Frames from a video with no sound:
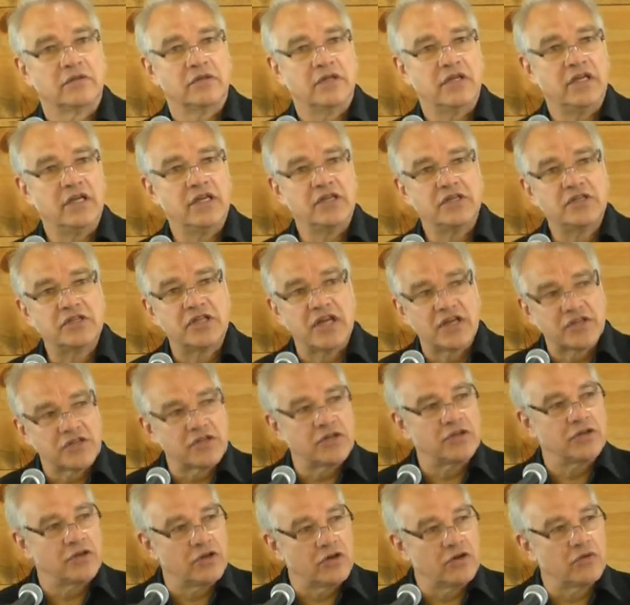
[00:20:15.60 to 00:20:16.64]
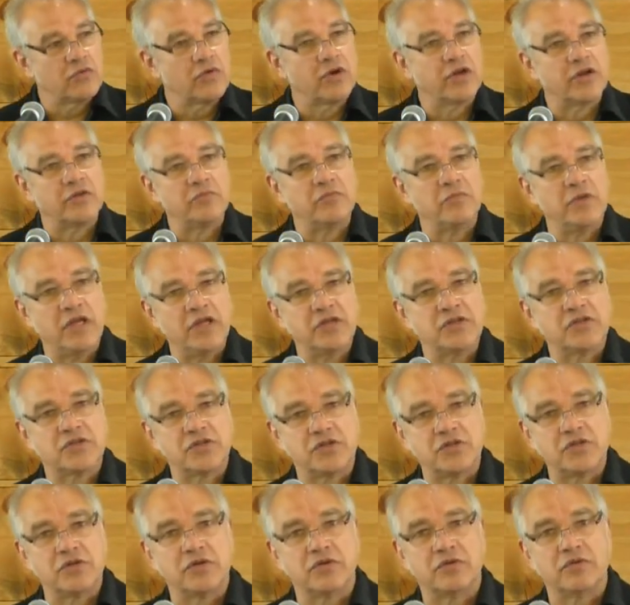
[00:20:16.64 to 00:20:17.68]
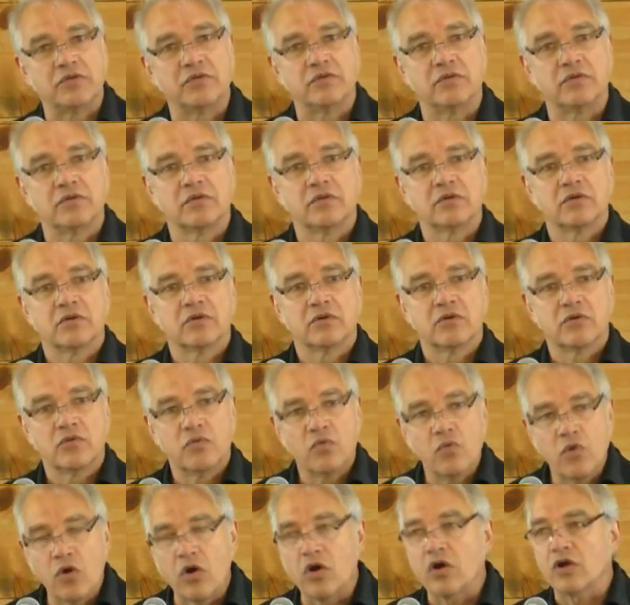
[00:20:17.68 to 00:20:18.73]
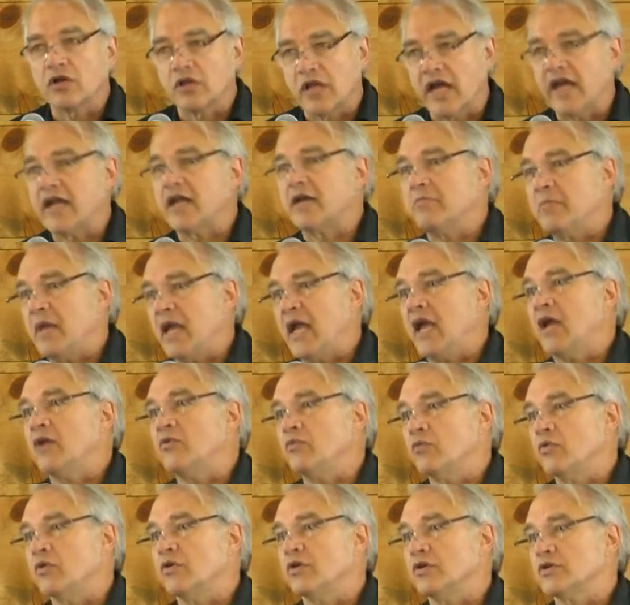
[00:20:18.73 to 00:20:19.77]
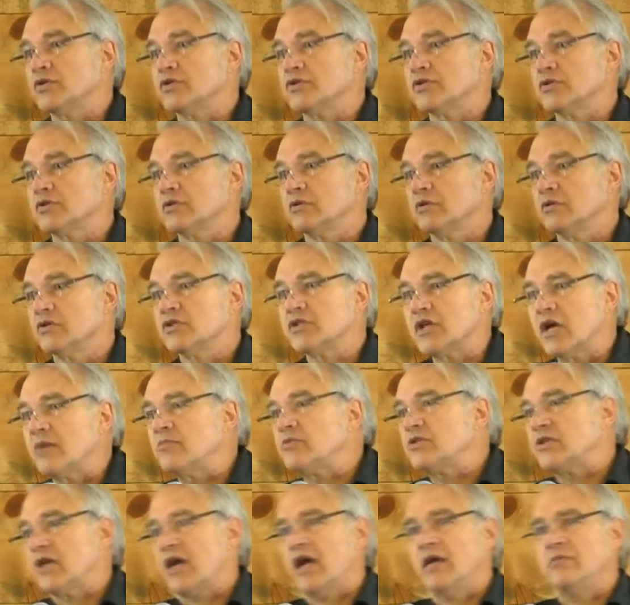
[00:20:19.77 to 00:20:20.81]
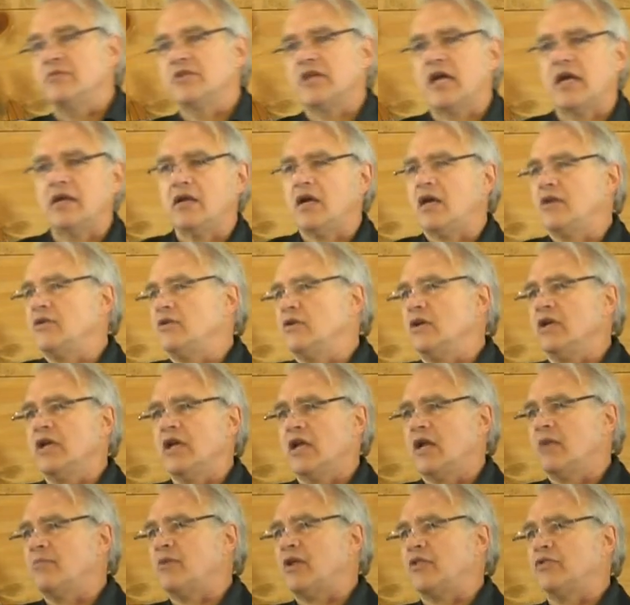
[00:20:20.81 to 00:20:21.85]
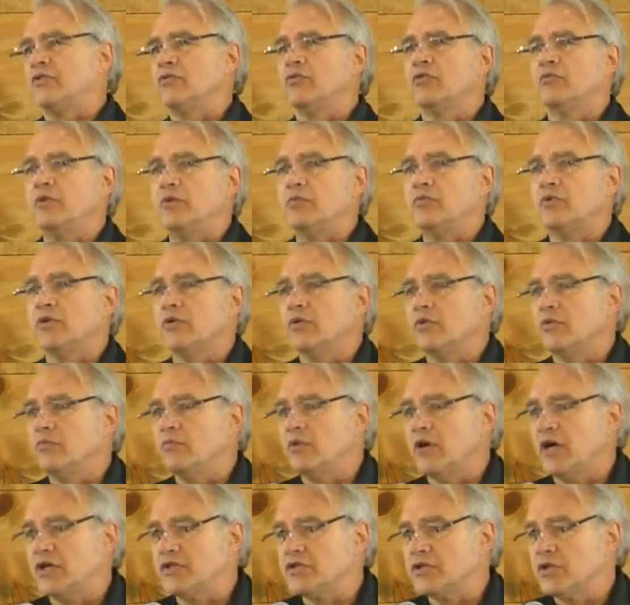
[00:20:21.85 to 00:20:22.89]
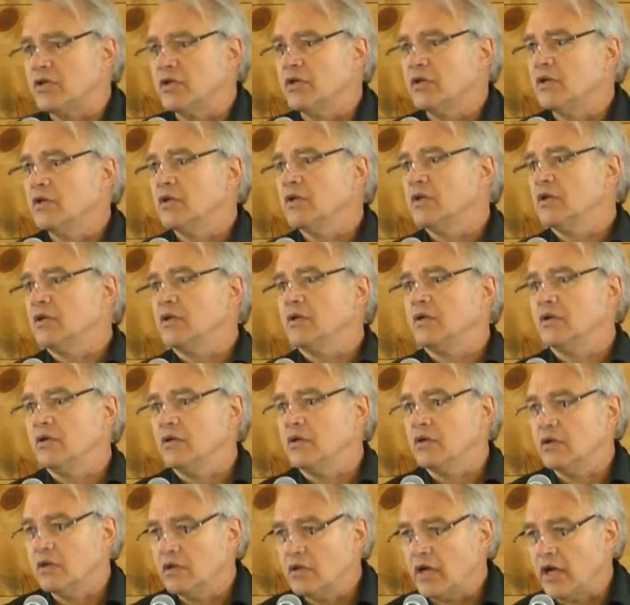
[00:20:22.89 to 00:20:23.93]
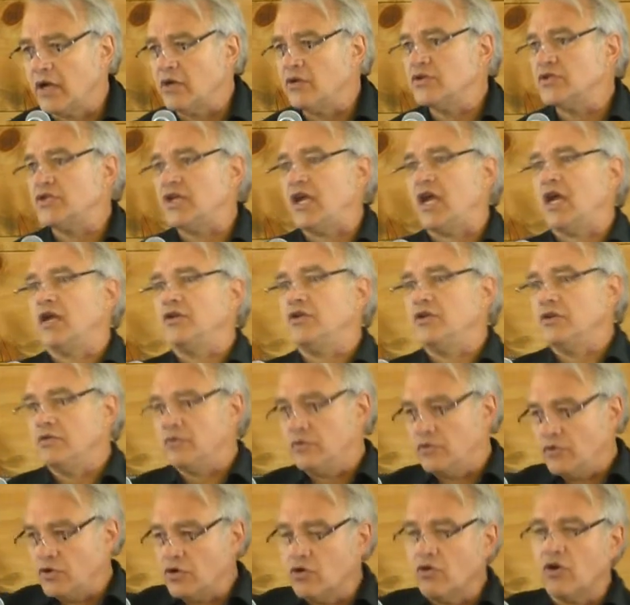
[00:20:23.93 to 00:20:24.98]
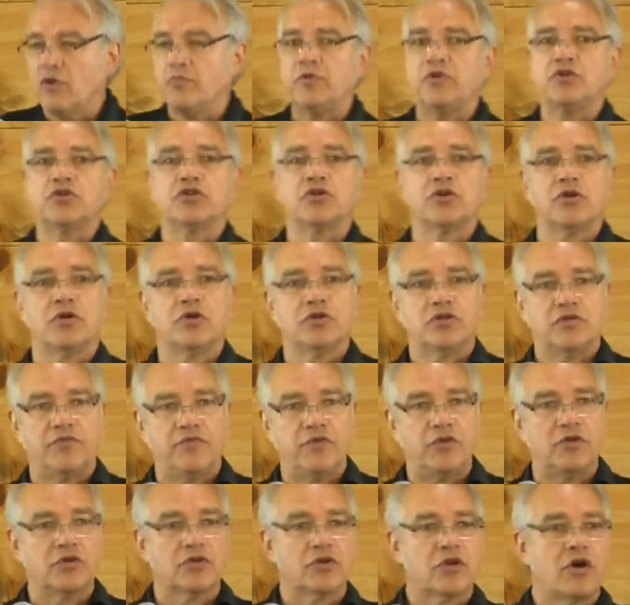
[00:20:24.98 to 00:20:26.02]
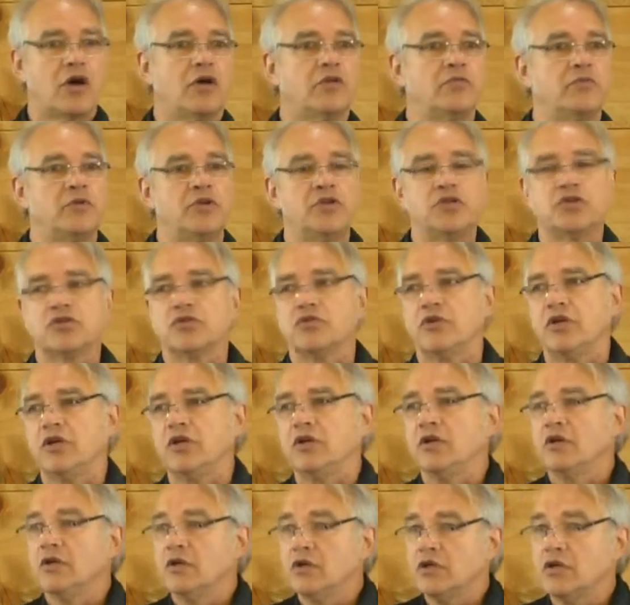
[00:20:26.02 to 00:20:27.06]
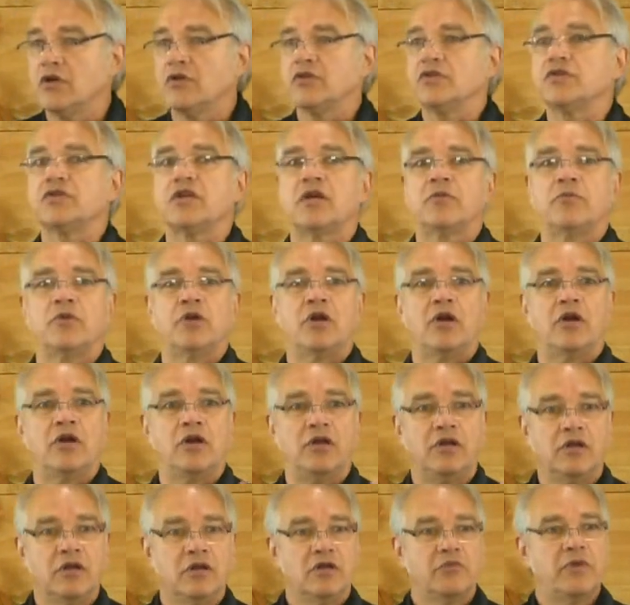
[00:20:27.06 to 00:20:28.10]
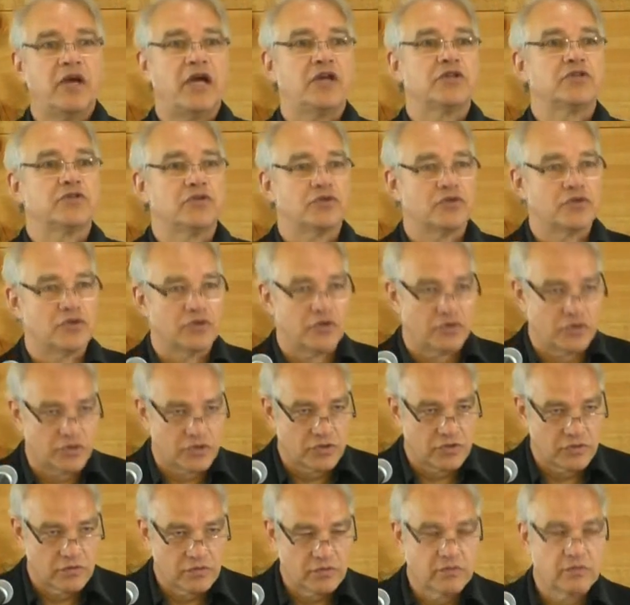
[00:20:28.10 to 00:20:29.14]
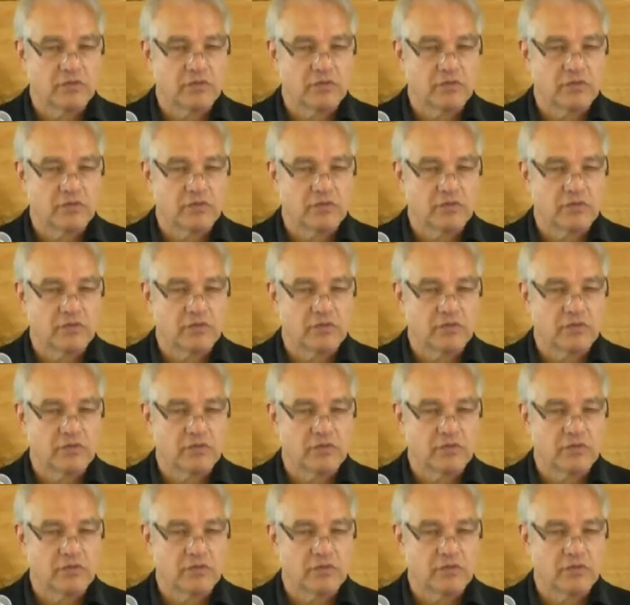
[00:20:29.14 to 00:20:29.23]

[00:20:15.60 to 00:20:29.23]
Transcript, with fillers: He doesn't know what it means to work like a man works. Sometimes, I, I again, I'm not throwing people under the bus. I understand you, you grew up in church, feel the call of ministry, go to seminary, pastor a church.